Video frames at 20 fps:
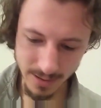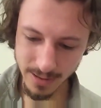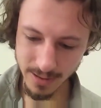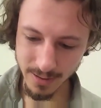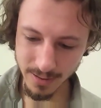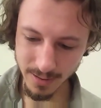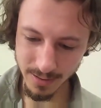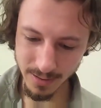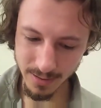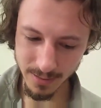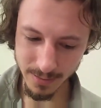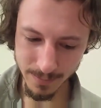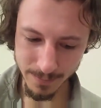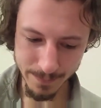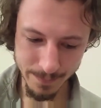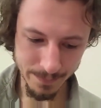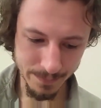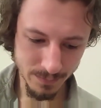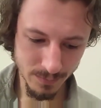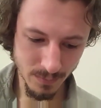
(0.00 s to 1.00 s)

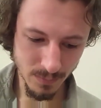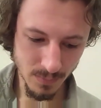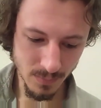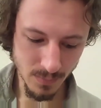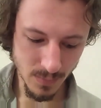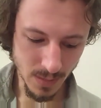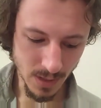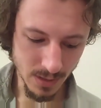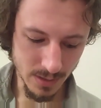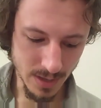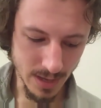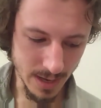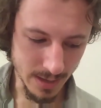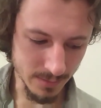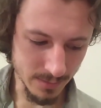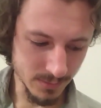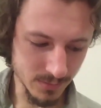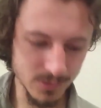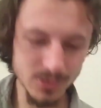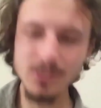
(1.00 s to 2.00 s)
Yeah,
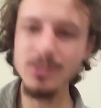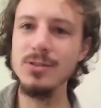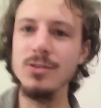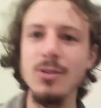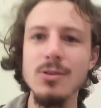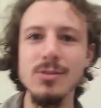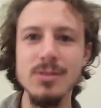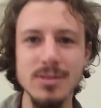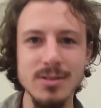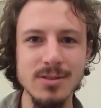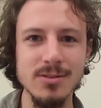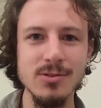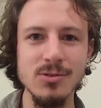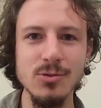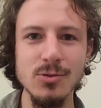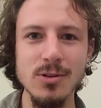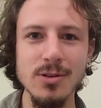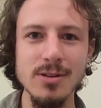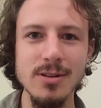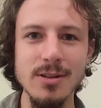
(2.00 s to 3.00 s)
just those
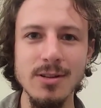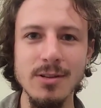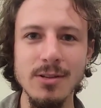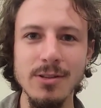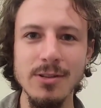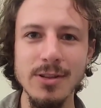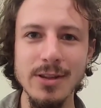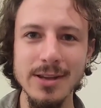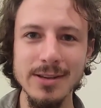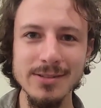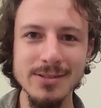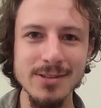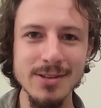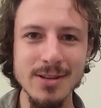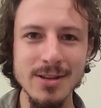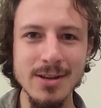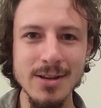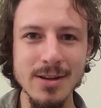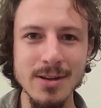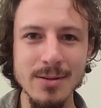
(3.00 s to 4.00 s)
sort of little things
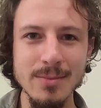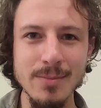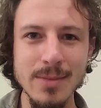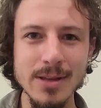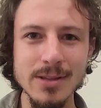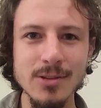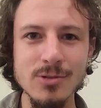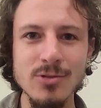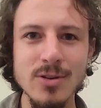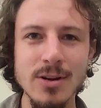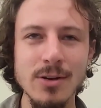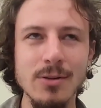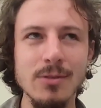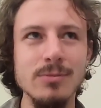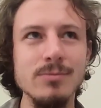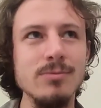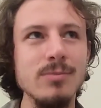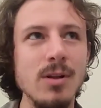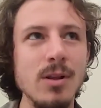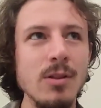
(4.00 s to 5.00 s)
make the
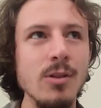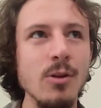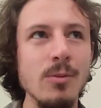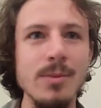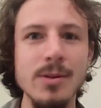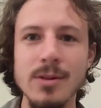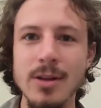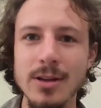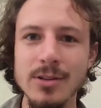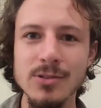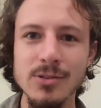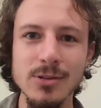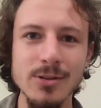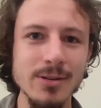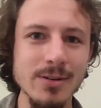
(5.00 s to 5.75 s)
trail a little bit nicer.